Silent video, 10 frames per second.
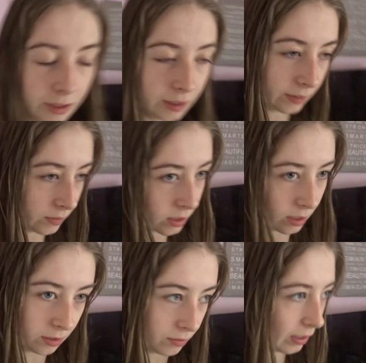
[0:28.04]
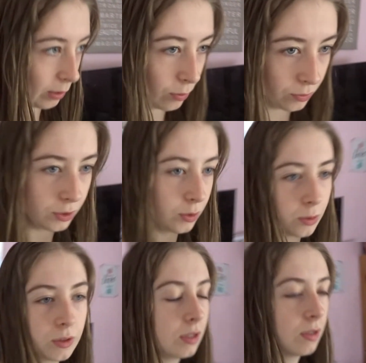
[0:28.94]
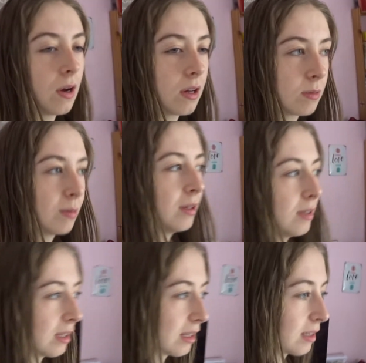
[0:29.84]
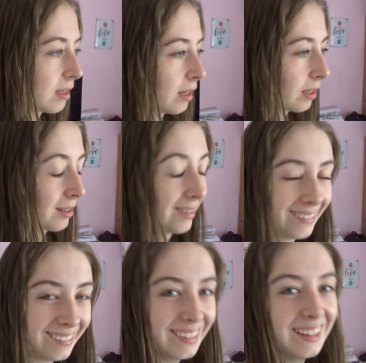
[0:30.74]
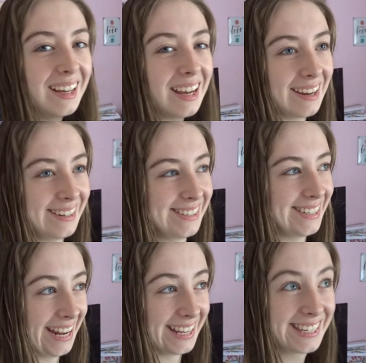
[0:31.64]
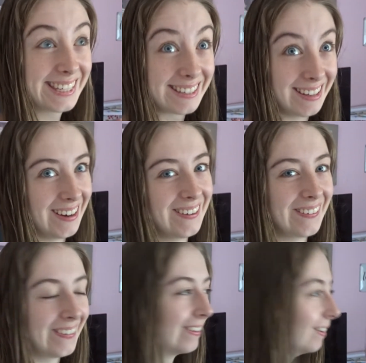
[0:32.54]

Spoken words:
can't even turn the fan off to talk to you guys because it is just so hot.